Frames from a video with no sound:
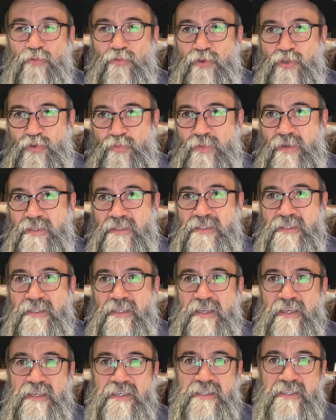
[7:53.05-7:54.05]
which means
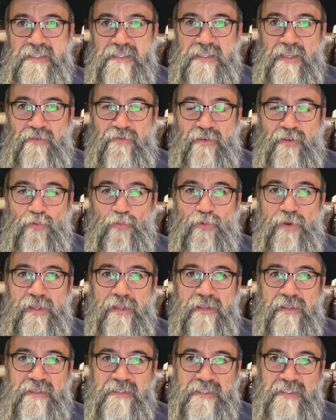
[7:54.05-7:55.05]
7
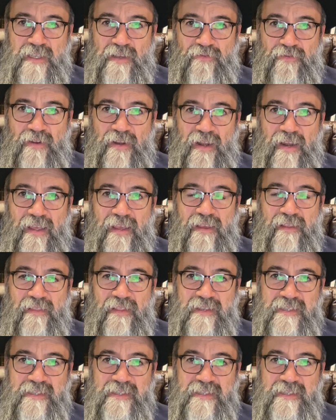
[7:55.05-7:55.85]
width, 7 length,